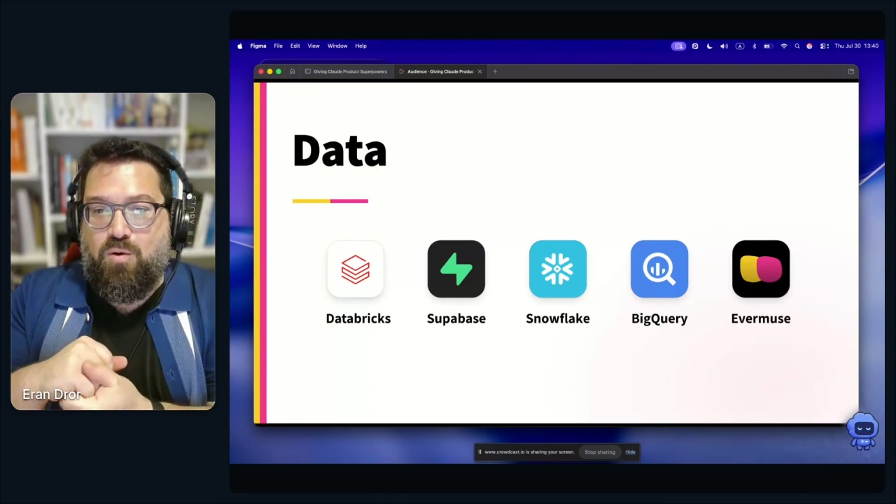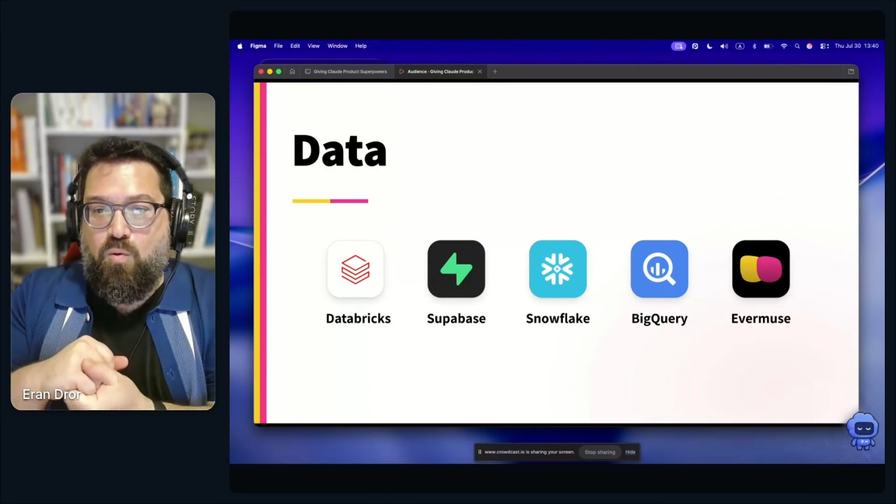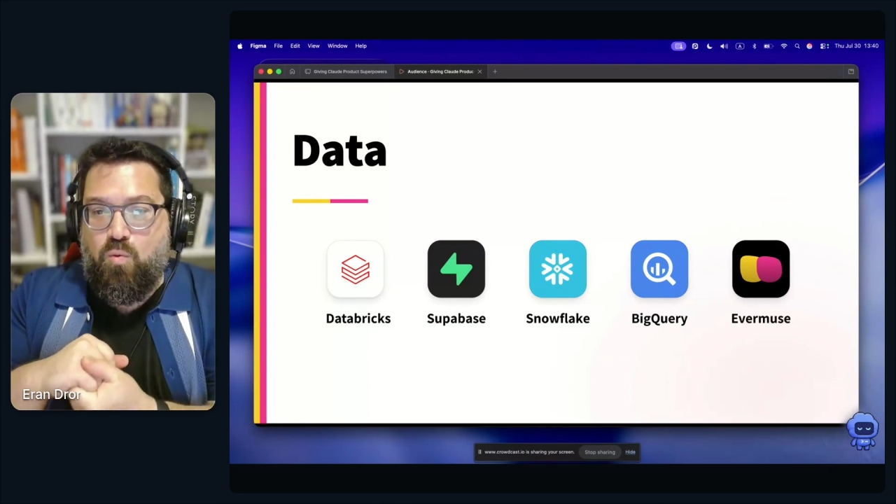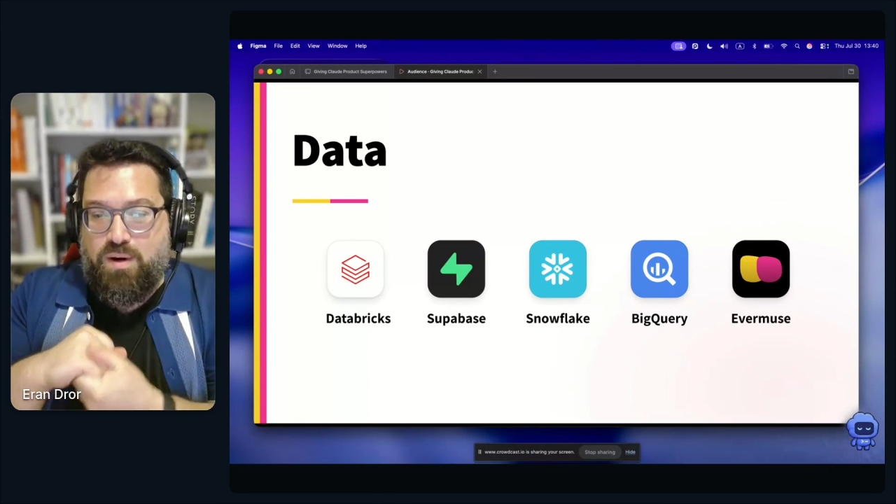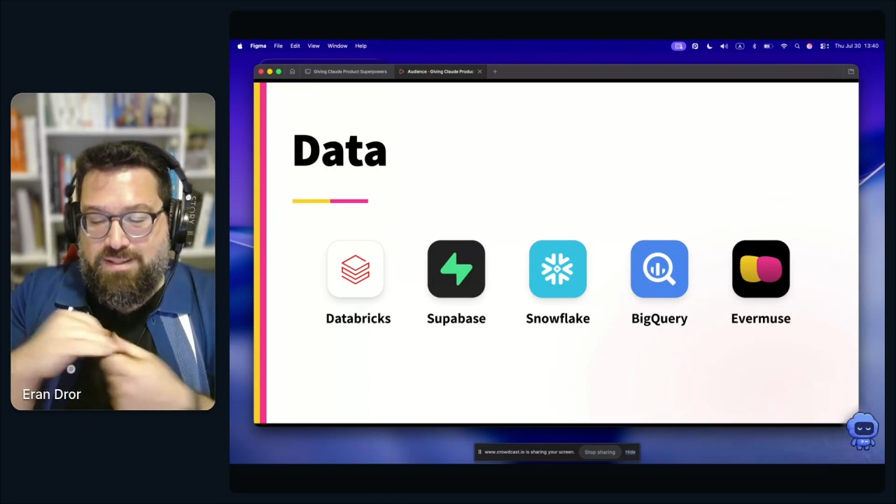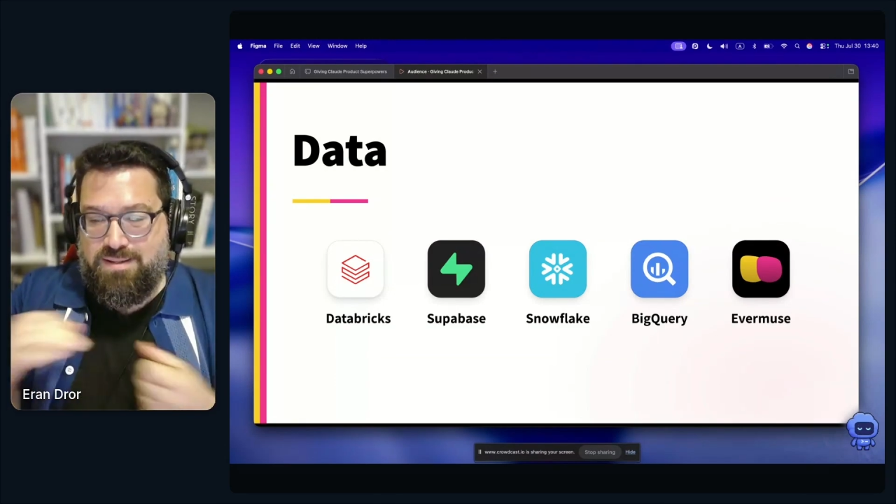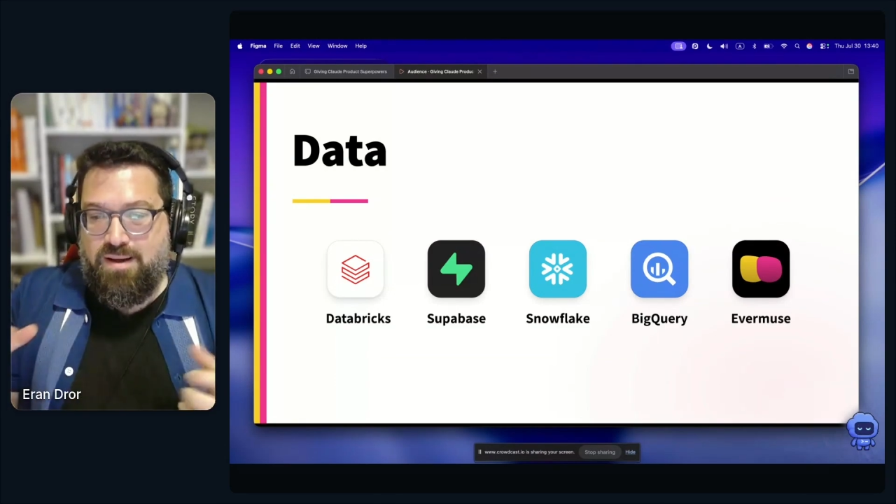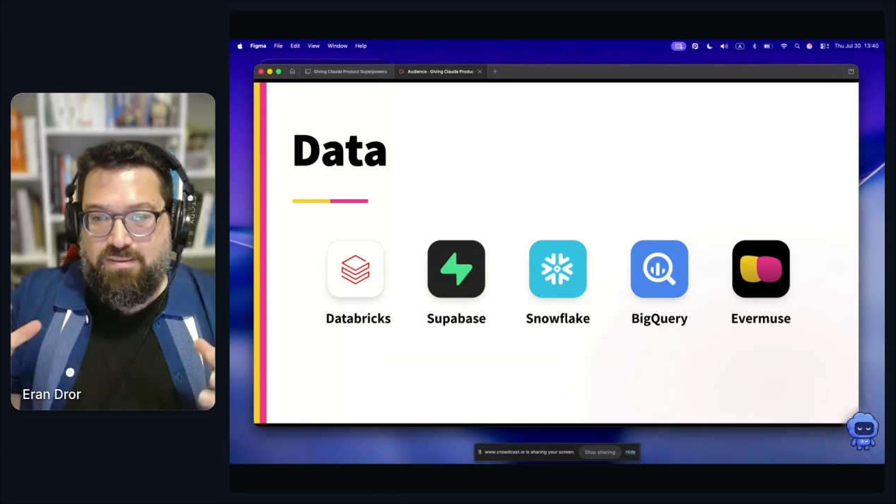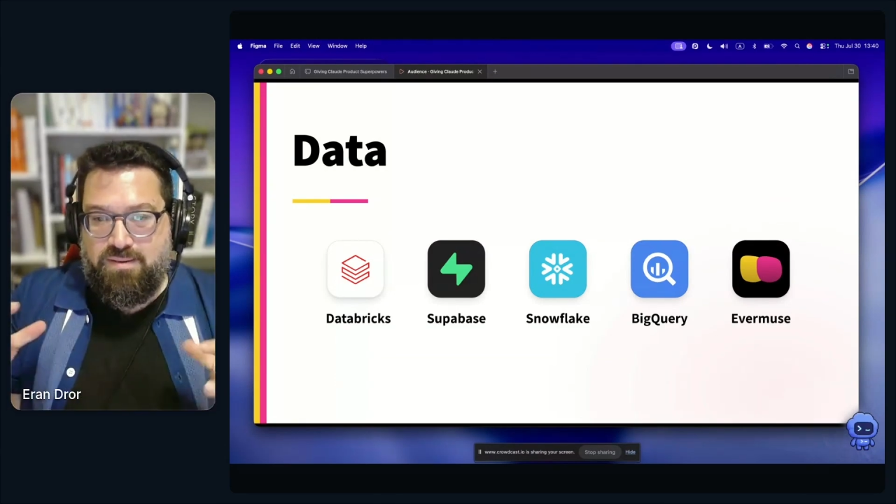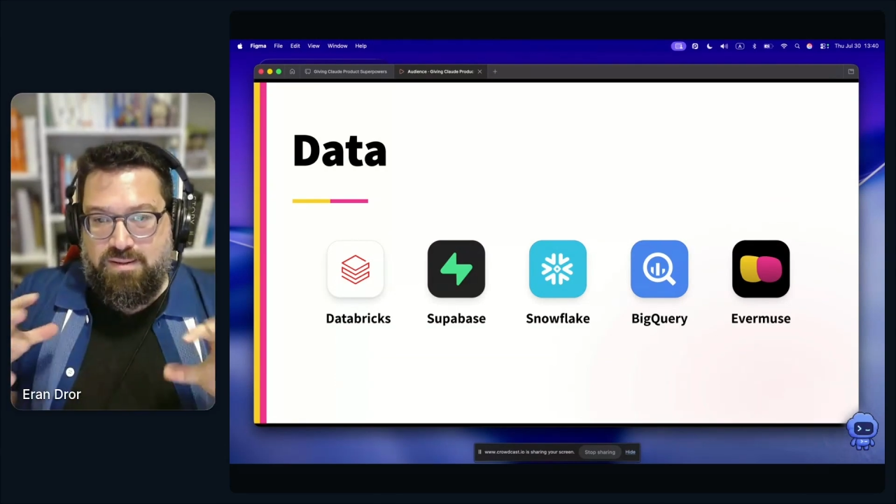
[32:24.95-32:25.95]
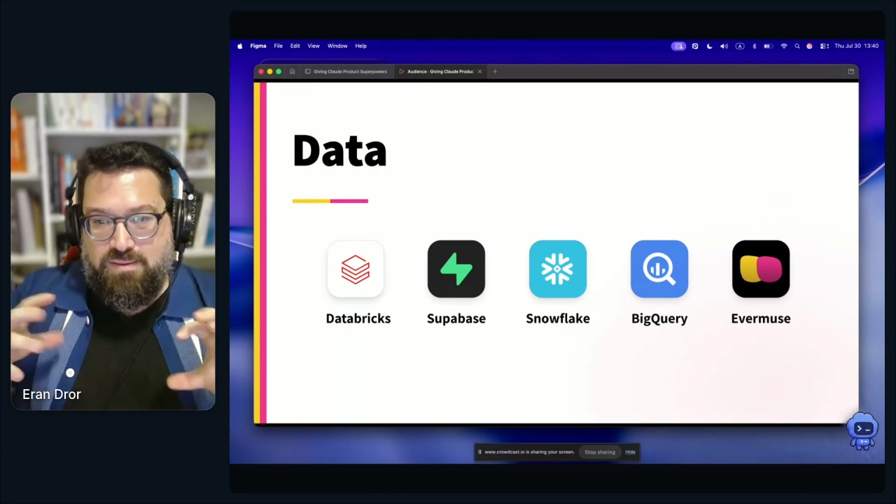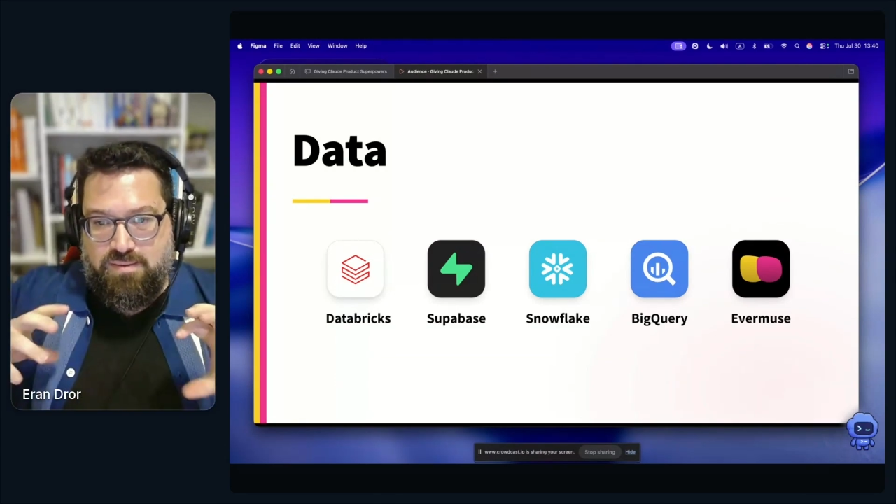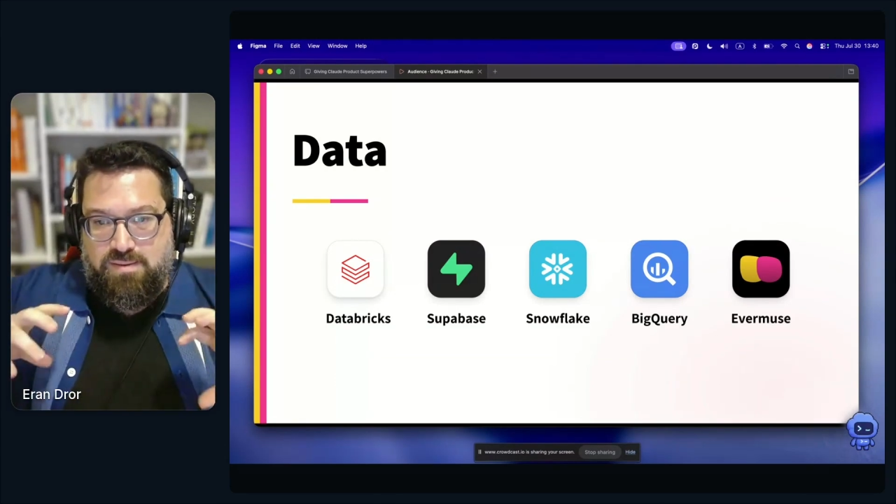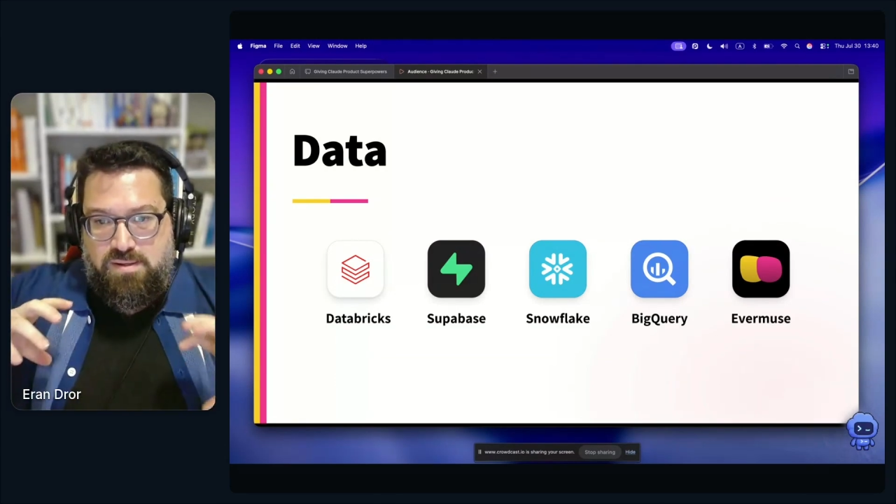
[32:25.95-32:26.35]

what it does is